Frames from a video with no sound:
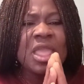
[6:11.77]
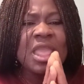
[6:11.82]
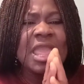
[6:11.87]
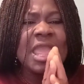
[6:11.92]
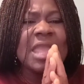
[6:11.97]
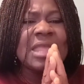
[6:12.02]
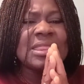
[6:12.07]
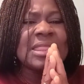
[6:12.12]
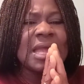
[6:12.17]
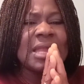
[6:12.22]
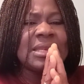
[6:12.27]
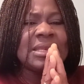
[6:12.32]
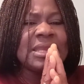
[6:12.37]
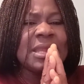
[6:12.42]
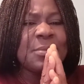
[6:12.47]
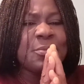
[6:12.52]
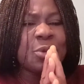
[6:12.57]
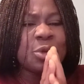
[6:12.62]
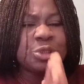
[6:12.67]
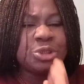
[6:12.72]
In the
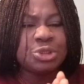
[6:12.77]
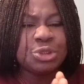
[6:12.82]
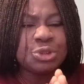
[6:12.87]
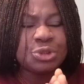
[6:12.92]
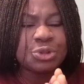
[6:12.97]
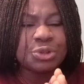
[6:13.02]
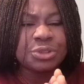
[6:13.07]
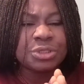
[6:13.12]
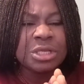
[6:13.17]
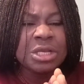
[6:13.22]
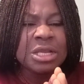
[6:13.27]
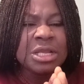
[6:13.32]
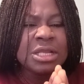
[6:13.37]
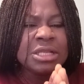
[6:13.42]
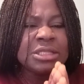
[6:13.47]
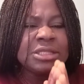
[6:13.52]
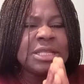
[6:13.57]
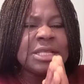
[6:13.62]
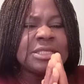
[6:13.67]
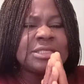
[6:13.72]
name of Jesus.
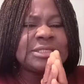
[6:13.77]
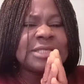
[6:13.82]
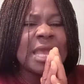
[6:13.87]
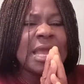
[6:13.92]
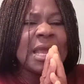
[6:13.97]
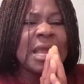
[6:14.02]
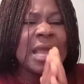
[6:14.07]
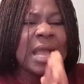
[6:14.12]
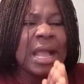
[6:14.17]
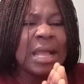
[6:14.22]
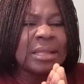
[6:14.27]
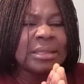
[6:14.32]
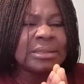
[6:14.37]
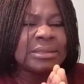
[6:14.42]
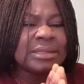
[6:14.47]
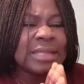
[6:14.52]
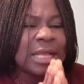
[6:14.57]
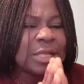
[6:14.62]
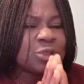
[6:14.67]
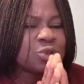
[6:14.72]
The same
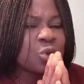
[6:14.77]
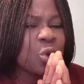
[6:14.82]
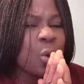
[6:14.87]
hand that